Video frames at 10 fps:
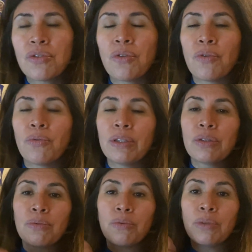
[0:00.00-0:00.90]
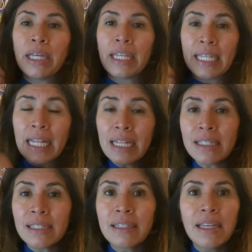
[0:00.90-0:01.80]
you don't want to do nothing
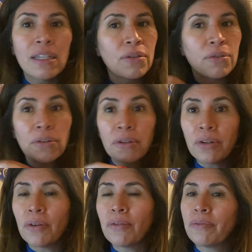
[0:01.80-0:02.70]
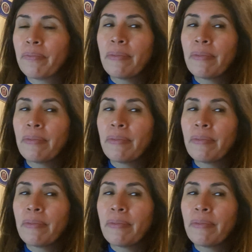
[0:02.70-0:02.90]
else, no.